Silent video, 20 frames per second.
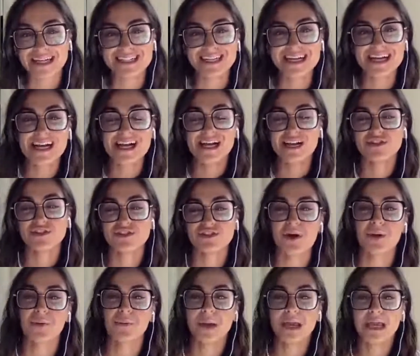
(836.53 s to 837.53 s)
so
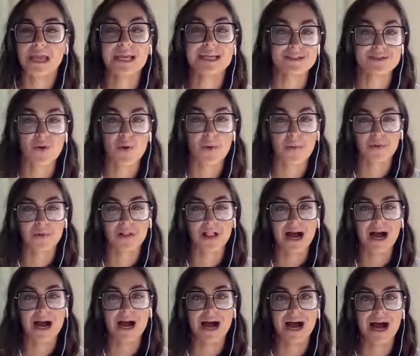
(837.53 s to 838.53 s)
it is normal
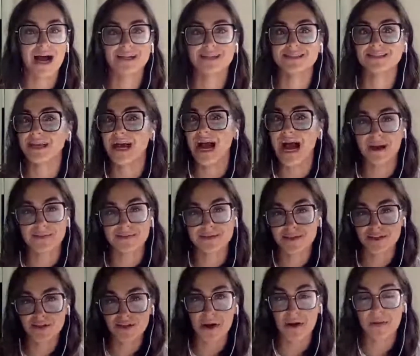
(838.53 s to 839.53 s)
and
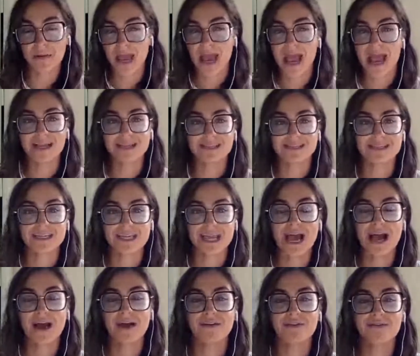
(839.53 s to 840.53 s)
absolutely okay to
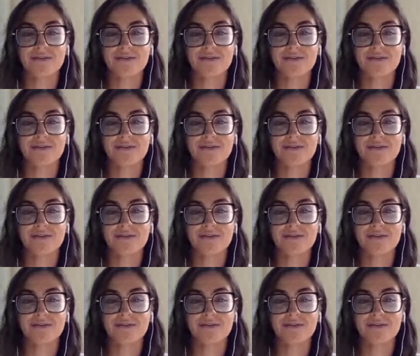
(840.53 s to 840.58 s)
get